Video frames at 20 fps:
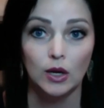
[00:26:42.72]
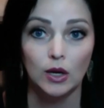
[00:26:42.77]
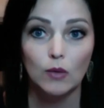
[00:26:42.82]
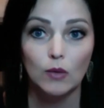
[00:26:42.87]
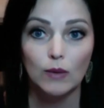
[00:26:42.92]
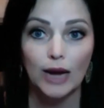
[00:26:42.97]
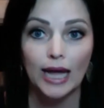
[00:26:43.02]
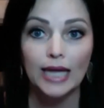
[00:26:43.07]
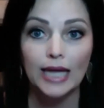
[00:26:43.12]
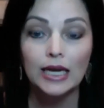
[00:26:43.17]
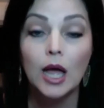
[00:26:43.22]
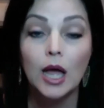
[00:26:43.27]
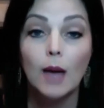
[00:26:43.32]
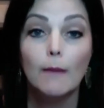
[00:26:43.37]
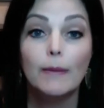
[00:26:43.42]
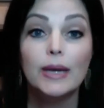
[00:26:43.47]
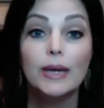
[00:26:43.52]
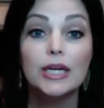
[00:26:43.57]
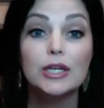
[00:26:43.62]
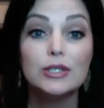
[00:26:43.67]
right?
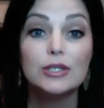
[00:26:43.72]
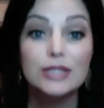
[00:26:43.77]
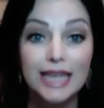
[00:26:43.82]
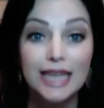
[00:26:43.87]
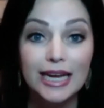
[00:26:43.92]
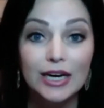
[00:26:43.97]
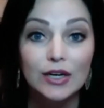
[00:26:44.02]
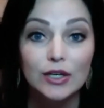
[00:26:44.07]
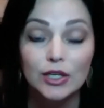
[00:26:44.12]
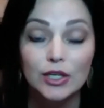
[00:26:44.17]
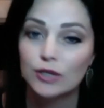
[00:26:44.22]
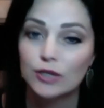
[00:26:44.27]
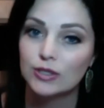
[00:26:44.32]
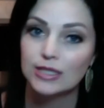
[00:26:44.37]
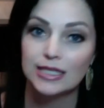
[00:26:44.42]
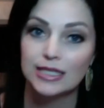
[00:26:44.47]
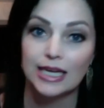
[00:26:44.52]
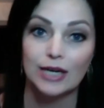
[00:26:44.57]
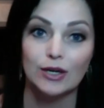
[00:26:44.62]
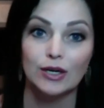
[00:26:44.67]
But you're scared. You're
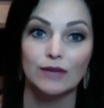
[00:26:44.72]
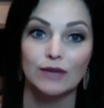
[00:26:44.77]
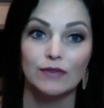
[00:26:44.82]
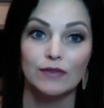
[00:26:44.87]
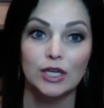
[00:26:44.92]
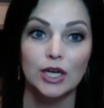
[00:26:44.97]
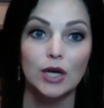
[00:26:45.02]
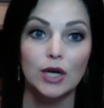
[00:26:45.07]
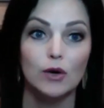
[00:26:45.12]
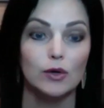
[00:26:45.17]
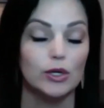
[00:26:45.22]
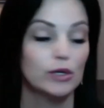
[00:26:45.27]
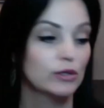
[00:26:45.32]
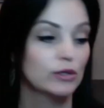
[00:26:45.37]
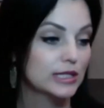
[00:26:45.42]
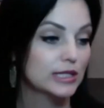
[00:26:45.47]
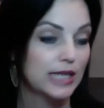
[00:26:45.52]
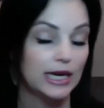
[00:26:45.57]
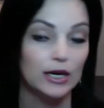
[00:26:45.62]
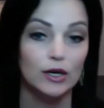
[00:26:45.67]
scared of the no. You're
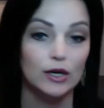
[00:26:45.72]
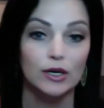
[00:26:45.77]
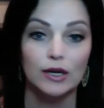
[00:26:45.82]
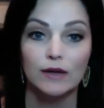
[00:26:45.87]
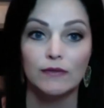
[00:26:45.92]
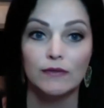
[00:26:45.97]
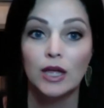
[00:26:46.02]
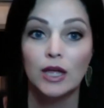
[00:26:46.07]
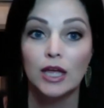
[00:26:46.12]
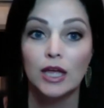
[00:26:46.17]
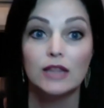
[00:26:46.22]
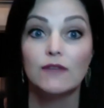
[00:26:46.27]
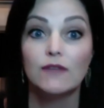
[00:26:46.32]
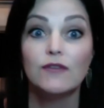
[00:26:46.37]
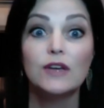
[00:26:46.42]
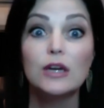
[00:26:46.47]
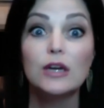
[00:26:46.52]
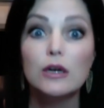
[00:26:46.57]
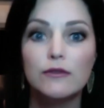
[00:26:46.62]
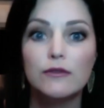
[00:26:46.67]
scared of the
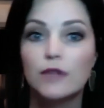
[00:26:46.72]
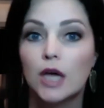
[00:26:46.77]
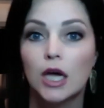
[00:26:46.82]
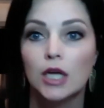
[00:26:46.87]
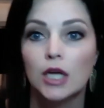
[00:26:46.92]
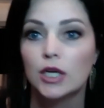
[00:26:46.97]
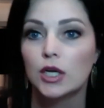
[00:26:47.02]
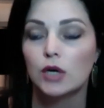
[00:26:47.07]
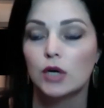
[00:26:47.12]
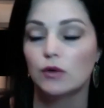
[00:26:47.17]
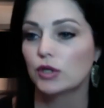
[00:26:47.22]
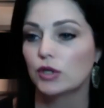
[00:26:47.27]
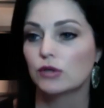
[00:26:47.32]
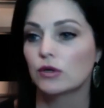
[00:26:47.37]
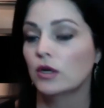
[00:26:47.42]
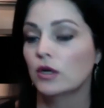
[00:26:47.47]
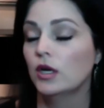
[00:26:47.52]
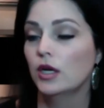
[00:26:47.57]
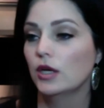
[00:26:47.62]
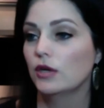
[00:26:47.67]
fear of the unknown.
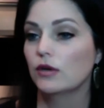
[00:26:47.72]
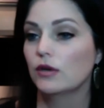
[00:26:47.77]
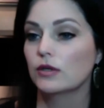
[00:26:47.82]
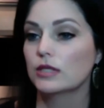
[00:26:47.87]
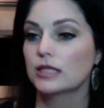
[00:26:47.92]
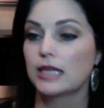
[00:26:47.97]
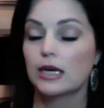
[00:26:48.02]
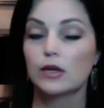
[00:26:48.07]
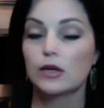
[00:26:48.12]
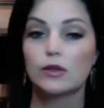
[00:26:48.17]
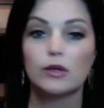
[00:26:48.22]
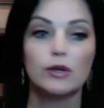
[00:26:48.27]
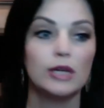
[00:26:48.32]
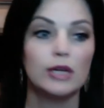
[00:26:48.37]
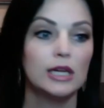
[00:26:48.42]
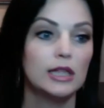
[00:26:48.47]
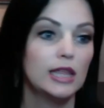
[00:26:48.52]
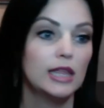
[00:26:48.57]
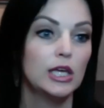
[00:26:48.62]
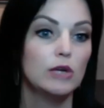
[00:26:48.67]
You're scared they're going
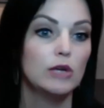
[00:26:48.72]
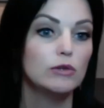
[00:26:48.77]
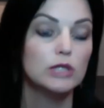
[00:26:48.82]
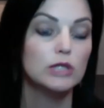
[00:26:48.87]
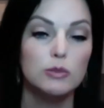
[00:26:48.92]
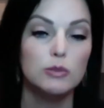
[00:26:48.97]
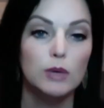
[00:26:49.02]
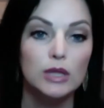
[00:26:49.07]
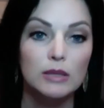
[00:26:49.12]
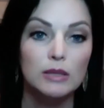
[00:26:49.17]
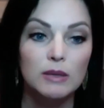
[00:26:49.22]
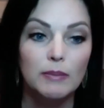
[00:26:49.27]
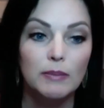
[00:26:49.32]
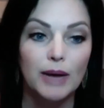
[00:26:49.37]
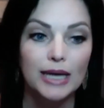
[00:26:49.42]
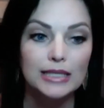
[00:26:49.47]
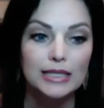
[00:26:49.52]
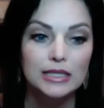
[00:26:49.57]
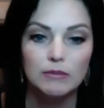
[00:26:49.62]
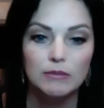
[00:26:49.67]
to think you just want them to
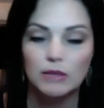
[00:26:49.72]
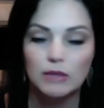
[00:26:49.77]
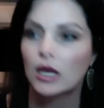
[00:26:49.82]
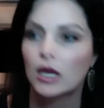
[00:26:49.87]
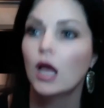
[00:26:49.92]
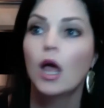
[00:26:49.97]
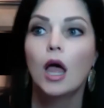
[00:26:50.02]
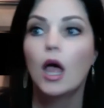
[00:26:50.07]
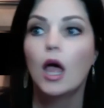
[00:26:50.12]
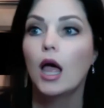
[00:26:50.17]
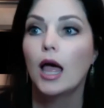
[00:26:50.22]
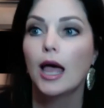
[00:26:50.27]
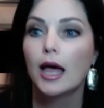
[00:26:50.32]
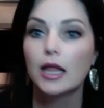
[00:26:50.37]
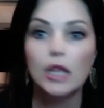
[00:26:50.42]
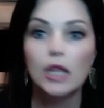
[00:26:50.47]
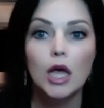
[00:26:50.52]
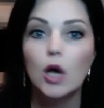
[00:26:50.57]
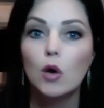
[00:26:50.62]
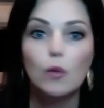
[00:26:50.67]
buy something.
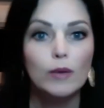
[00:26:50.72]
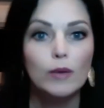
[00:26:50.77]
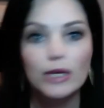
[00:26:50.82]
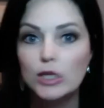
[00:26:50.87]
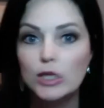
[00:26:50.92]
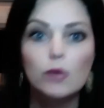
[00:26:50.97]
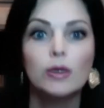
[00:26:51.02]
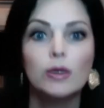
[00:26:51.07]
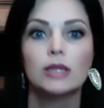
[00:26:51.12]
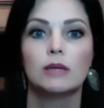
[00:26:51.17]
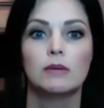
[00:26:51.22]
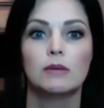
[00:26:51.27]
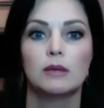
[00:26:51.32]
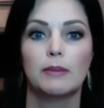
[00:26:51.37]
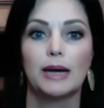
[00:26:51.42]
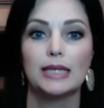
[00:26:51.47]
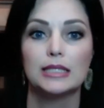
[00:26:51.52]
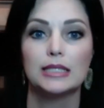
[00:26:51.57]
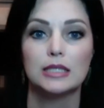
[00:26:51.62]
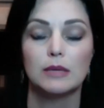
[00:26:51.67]
Hello, we do want them to
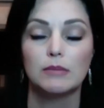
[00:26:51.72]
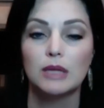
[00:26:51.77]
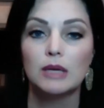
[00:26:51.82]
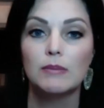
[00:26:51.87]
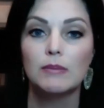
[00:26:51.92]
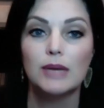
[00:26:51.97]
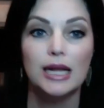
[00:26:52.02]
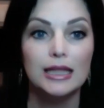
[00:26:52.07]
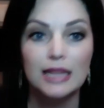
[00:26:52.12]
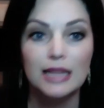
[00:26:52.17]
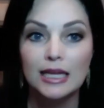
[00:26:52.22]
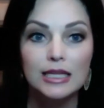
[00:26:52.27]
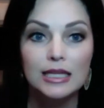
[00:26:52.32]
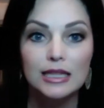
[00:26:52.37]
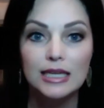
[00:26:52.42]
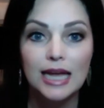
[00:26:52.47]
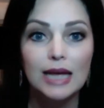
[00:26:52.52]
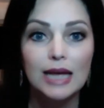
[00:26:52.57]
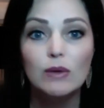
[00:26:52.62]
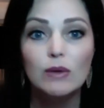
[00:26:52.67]
buy something, but at the end of the
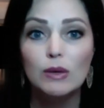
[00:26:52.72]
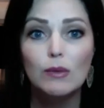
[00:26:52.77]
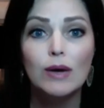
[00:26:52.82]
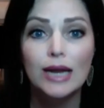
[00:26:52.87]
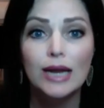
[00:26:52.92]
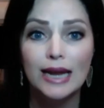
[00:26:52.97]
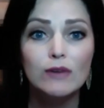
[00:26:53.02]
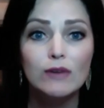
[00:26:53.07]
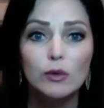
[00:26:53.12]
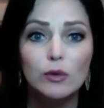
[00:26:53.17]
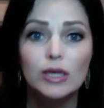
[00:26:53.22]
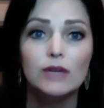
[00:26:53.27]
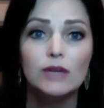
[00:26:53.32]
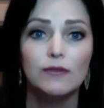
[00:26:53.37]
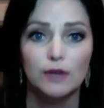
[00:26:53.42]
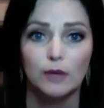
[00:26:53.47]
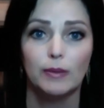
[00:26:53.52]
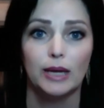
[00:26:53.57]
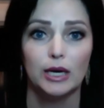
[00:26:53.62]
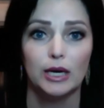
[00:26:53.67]
day, we want everyone to
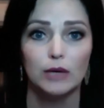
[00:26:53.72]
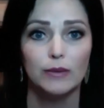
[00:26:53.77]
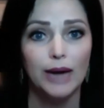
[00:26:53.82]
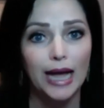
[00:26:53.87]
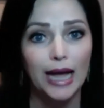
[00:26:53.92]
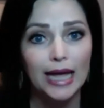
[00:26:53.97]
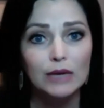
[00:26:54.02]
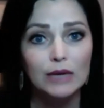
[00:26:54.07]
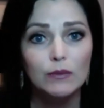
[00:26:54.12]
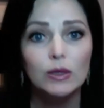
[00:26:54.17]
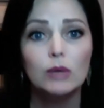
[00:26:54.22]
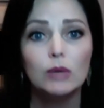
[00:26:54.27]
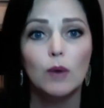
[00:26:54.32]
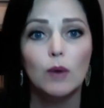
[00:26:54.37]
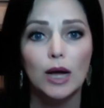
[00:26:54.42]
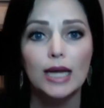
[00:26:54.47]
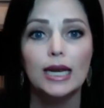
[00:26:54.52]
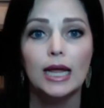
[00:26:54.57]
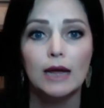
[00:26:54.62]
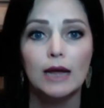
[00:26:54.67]
feel better, right? We
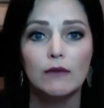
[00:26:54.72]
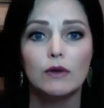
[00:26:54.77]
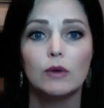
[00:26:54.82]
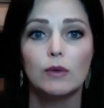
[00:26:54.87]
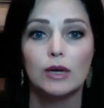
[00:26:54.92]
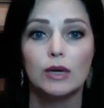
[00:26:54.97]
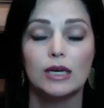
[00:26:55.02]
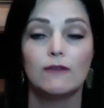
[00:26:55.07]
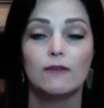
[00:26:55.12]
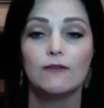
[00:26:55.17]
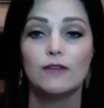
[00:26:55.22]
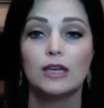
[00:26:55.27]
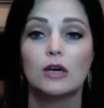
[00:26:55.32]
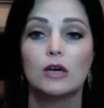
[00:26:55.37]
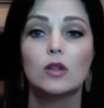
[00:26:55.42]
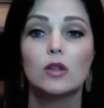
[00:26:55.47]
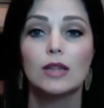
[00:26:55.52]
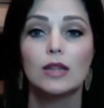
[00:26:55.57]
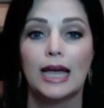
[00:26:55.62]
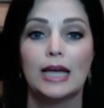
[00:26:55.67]
want everyone to
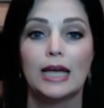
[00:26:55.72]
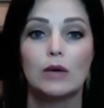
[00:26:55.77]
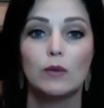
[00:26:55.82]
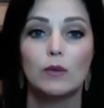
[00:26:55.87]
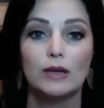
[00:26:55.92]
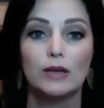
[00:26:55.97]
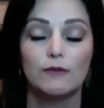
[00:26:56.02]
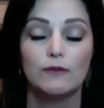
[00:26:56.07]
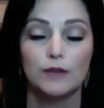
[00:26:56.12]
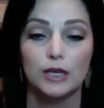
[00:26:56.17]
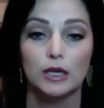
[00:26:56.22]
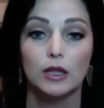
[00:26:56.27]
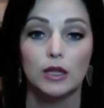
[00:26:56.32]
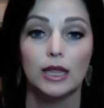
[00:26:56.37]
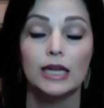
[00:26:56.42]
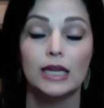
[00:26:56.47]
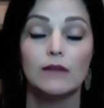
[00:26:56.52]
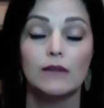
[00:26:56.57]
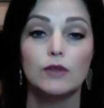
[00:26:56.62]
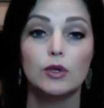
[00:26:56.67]
feel like we feel.
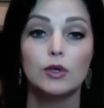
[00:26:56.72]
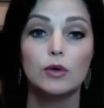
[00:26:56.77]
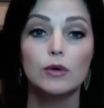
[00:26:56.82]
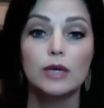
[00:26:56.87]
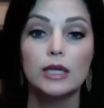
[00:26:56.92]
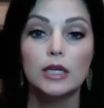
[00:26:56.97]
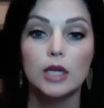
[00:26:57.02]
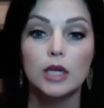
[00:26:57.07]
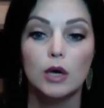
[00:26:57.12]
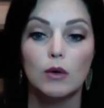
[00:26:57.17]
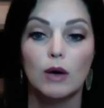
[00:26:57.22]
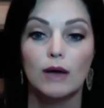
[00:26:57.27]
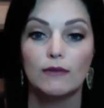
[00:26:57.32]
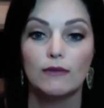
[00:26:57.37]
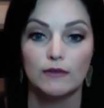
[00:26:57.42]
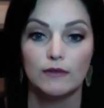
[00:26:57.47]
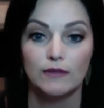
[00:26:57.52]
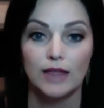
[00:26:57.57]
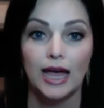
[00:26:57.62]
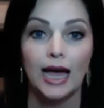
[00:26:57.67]
And if you can go off
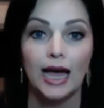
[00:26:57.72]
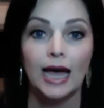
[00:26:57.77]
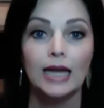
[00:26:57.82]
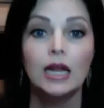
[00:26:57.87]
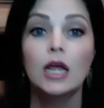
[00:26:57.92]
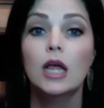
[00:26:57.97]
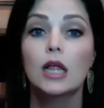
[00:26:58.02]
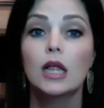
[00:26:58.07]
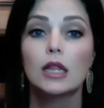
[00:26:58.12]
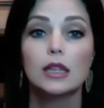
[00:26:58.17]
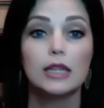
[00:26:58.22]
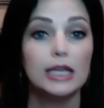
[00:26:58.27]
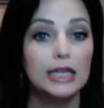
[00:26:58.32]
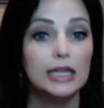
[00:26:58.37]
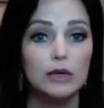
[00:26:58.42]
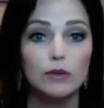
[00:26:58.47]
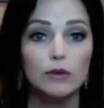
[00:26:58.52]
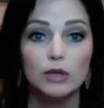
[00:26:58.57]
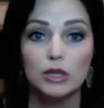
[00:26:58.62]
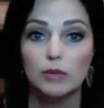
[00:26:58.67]
of that,
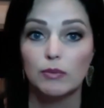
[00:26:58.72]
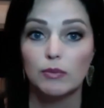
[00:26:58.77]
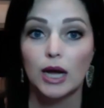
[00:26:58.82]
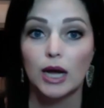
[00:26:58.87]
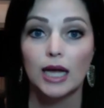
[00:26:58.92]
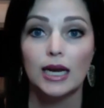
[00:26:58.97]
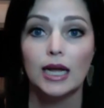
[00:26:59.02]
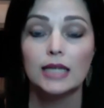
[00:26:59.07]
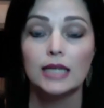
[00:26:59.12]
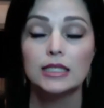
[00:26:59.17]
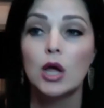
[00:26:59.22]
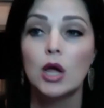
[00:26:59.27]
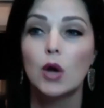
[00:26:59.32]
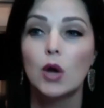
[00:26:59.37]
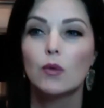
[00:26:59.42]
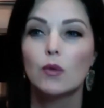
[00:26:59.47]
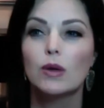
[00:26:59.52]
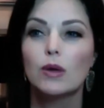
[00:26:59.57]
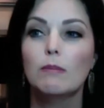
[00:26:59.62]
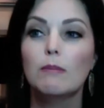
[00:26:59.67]
leading with the product,
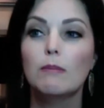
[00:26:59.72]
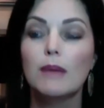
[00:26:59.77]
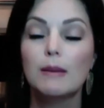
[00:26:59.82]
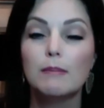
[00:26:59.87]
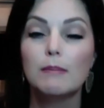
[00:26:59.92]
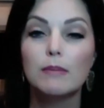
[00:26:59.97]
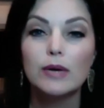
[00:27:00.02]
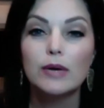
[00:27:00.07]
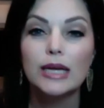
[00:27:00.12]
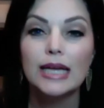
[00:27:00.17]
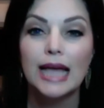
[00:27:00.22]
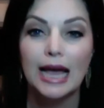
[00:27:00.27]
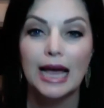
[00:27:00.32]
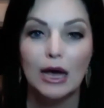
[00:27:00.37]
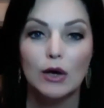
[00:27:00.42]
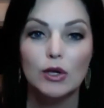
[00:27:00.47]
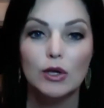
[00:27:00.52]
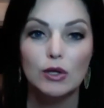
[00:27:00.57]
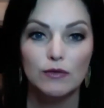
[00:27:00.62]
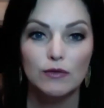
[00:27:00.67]
remembering how
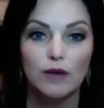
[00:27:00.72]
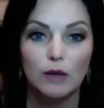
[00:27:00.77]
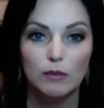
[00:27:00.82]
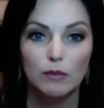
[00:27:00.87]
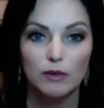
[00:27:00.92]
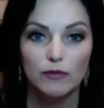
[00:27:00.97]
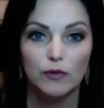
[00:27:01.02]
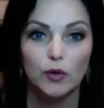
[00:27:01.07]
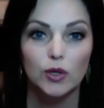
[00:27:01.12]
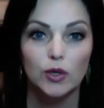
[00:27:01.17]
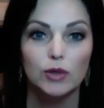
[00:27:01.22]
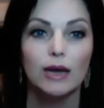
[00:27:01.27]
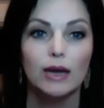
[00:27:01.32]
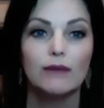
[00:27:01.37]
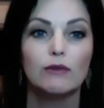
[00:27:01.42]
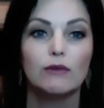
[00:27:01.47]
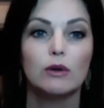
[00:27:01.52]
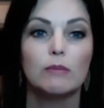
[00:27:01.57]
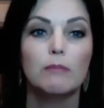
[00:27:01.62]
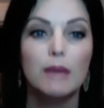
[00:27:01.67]
you felt before
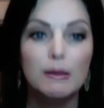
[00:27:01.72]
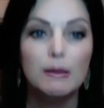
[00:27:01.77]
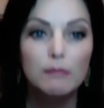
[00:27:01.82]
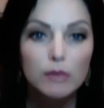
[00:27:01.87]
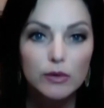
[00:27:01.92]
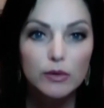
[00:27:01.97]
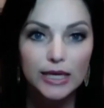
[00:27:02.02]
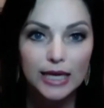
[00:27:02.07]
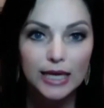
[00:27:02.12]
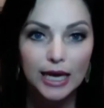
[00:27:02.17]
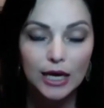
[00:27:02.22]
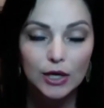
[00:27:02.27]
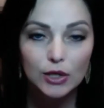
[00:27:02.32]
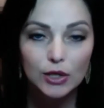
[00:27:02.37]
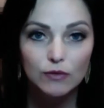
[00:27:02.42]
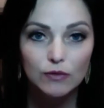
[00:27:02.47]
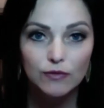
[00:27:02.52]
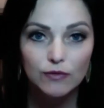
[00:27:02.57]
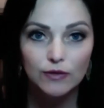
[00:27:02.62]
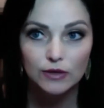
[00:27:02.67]
Thrive, remembering how
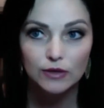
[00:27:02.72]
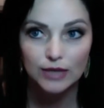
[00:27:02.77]
you feel